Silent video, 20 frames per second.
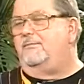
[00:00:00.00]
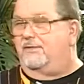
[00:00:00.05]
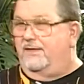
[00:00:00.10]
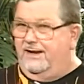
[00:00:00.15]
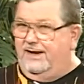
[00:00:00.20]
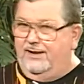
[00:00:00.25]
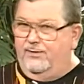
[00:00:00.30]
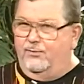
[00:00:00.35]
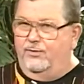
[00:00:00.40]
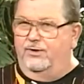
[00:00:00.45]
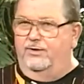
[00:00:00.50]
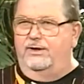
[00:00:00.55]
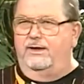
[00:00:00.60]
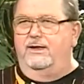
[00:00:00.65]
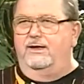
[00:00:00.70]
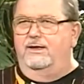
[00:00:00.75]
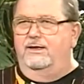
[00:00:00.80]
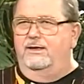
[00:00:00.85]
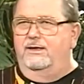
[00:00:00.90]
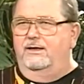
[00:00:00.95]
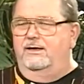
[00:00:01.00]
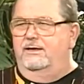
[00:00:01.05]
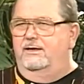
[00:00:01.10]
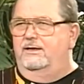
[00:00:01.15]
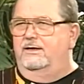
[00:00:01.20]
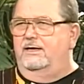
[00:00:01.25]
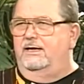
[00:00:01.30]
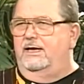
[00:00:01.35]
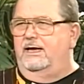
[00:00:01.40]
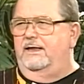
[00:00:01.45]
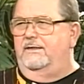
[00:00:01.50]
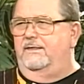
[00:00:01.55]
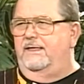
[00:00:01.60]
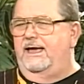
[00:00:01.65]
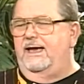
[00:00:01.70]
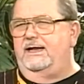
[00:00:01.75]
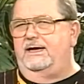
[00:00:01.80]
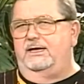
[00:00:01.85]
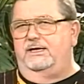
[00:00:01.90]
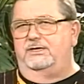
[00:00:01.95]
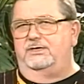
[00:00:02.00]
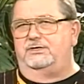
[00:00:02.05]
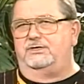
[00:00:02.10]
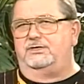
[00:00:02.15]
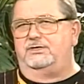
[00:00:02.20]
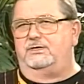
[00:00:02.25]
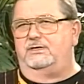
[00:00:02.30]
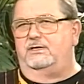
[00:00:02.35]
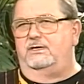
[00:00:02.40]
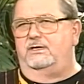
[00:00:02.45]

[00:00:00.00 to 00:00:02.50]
then I worry. And that is,